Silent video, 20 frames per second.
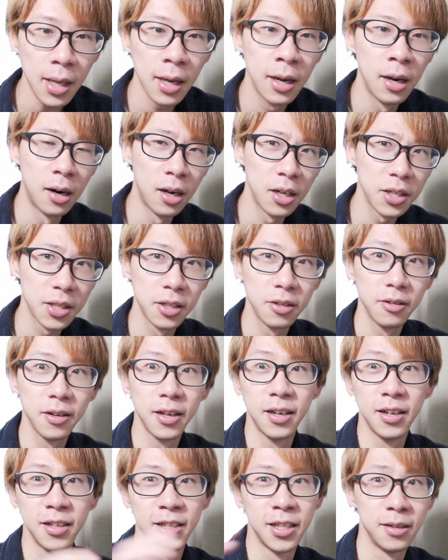And also
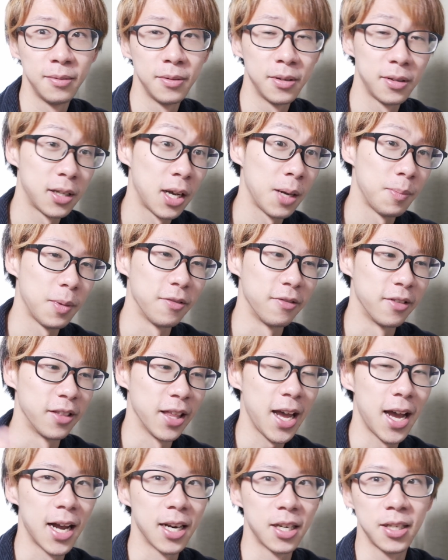in the top of
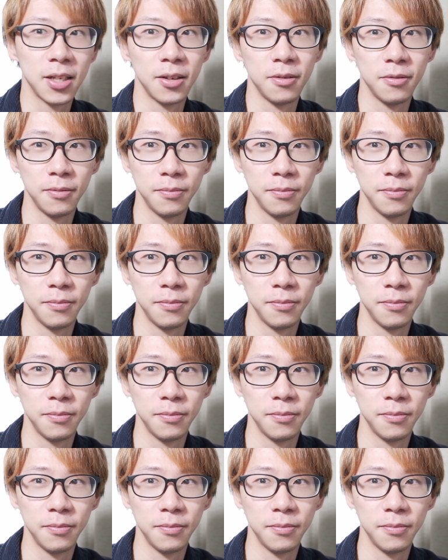that,